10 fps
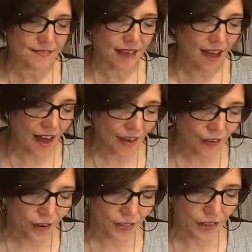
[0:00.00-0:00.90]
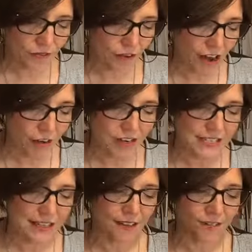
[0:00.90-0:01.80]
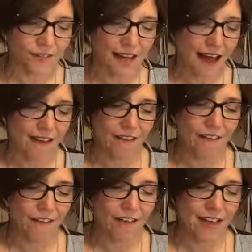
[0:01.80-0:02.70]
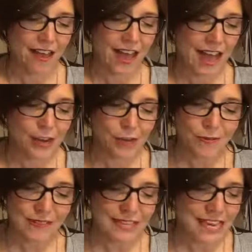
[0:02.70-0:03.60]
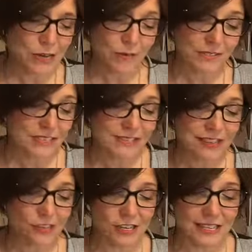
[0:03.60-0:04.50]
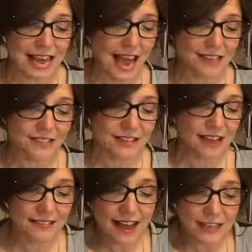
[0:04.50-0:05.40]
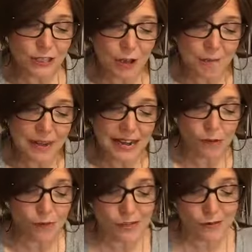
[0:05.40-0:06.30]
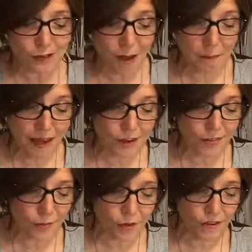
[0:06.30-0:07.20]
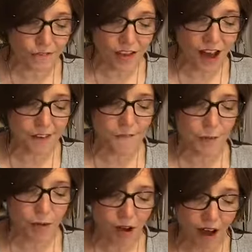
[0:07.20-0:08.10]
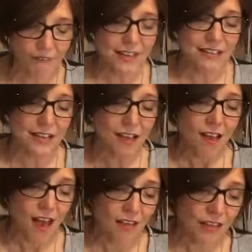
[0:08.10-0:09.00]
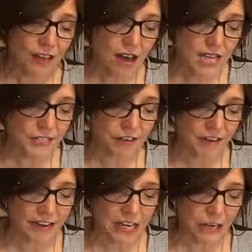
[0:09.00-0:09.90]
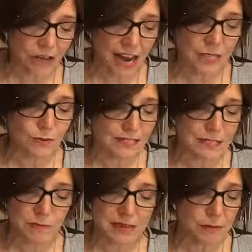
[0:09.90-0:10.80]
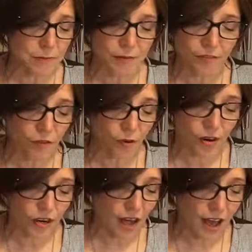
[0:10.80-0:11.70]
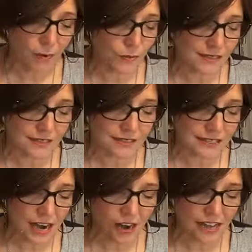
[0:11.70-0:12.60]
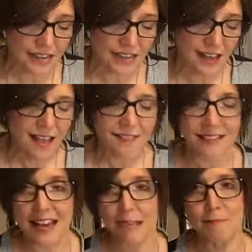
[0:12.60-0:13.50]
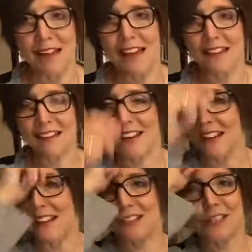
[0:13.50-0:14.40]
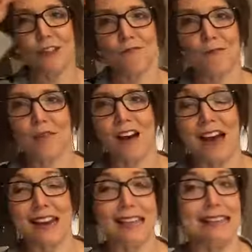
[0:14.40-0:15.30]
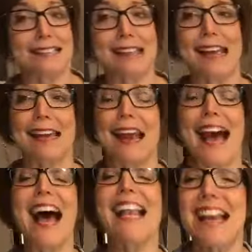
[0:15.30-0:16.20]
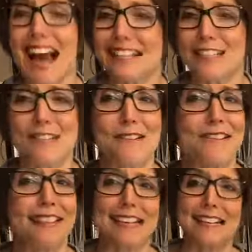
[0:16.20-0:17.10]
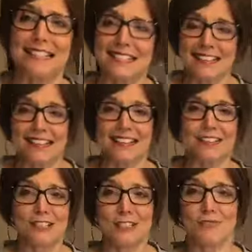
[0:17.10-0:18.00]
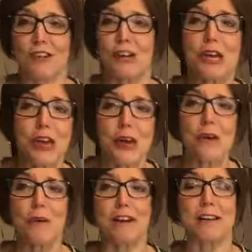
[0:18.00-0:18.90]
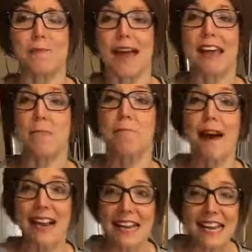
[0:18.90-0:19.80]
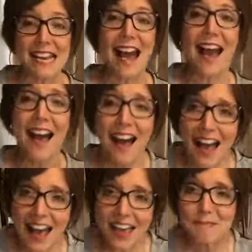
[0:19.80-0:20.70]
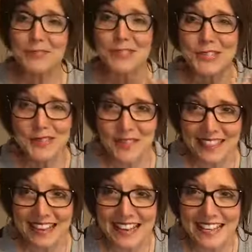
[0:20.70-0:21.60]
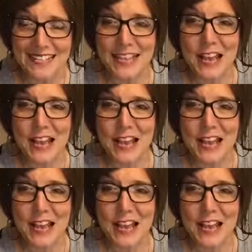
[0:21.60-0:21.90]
the other the fragrance of life. And who is equal to such a task? Unlike so many, we do not peddle the word of God for profit. On the contrary, in Christ we speak before God with sincerity, like men sent from God. He's saying, I'm not doing this just for you or to make money. I'm doing this